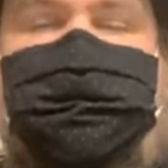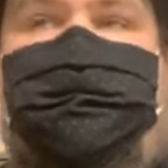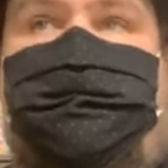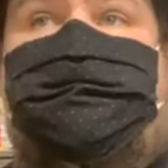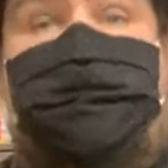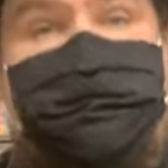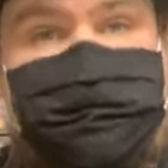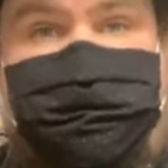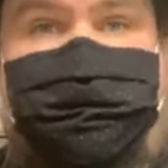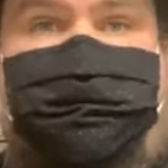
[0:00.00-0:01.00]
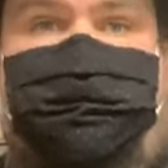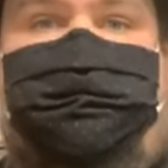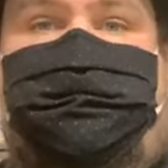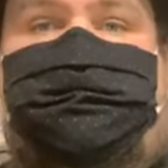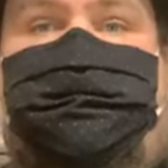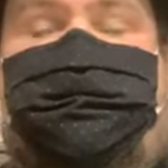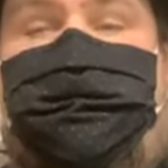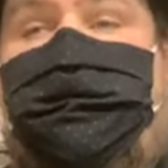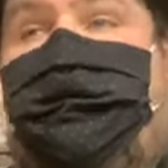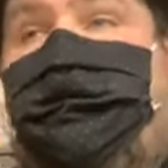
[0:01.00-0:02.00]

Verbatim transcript: Every temperature on every oven is different.